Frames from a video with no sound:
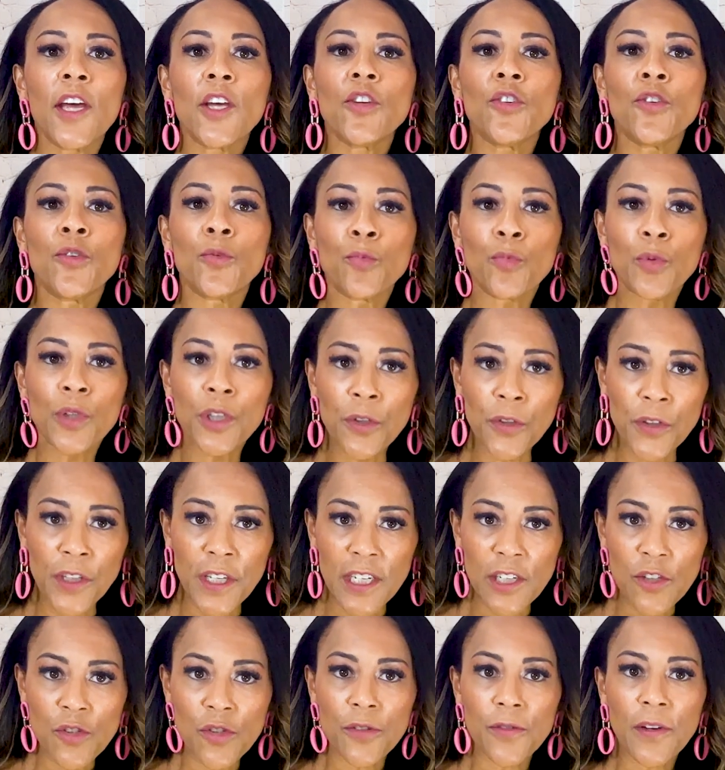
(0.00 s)
You will
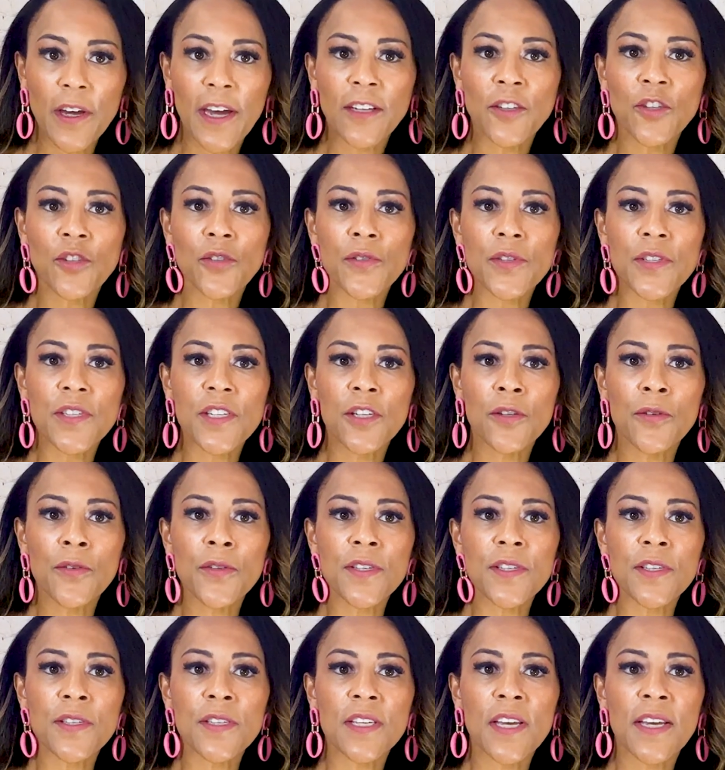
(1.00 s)
need to have had your
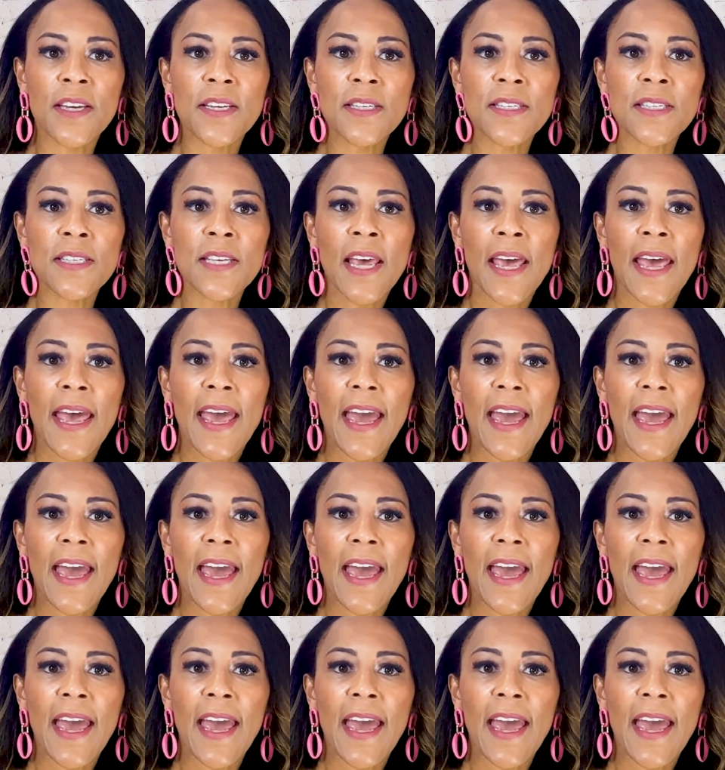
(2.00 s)
skills assessed,